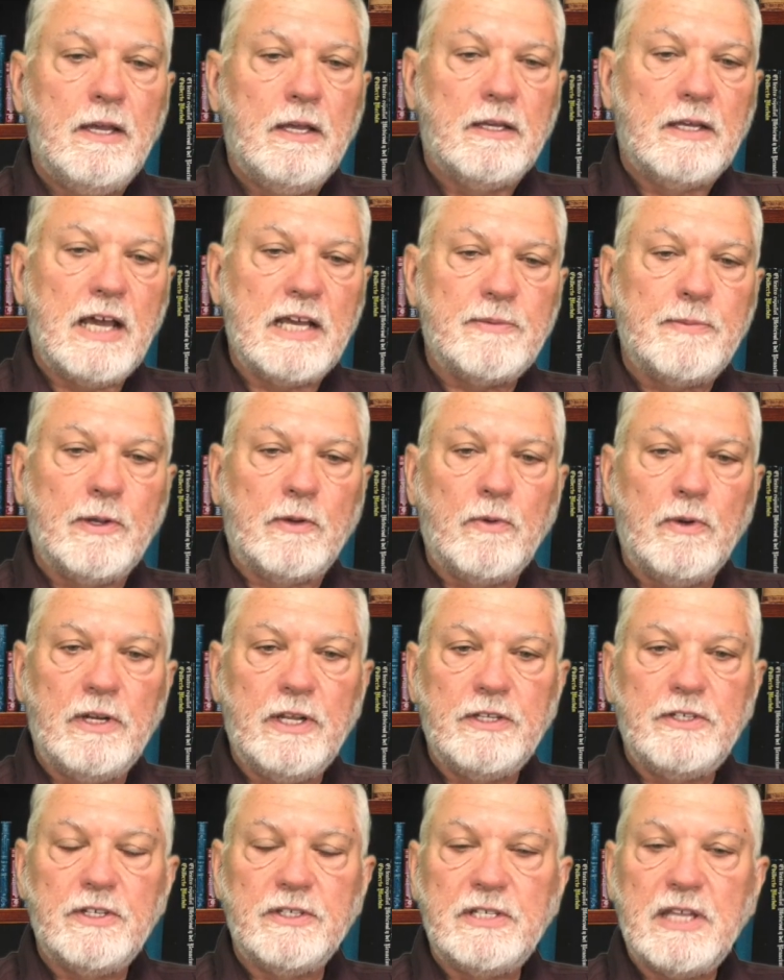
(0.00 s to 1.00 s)
Cosmic
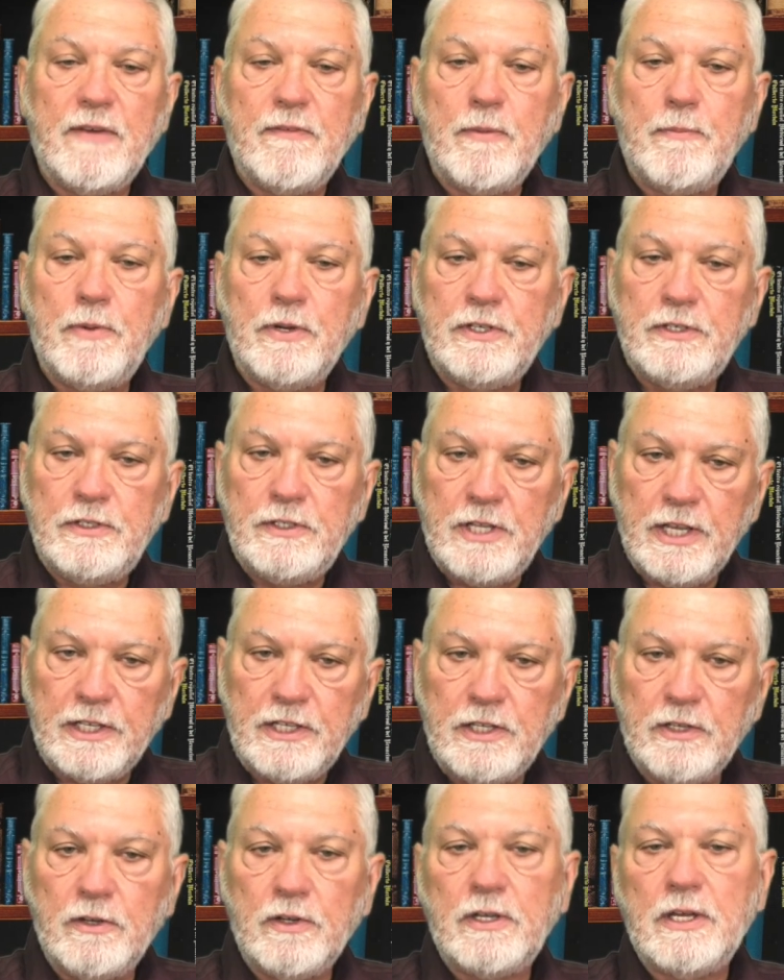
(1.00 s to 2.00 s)
religions have a
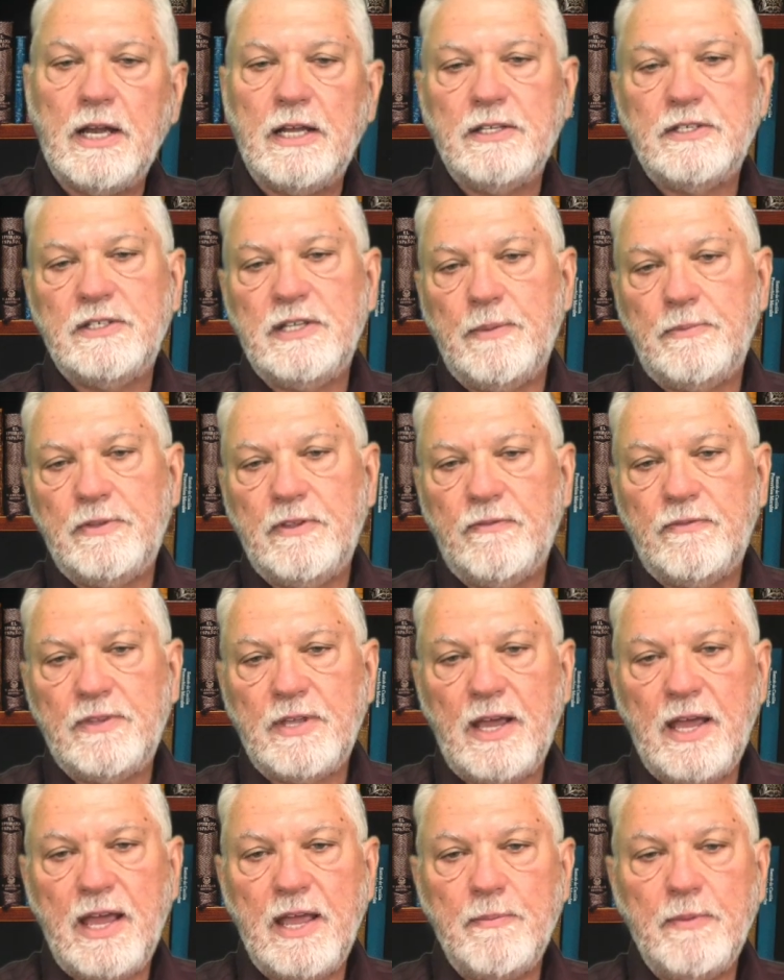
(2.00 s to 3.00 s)
particular concept of
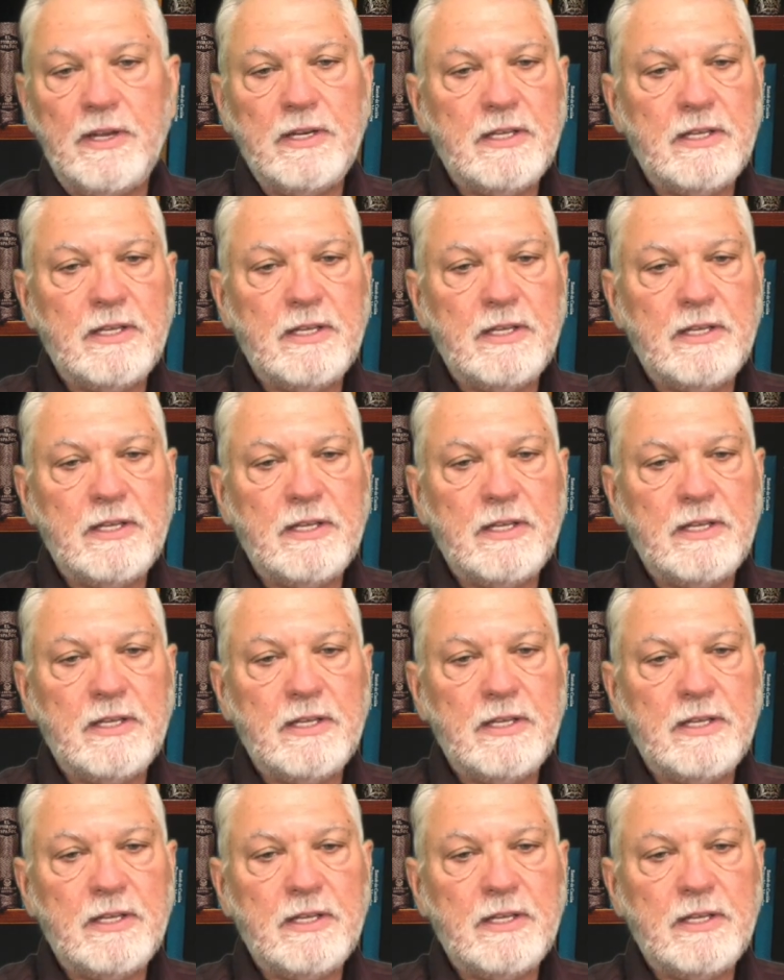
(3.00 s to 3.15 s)
time.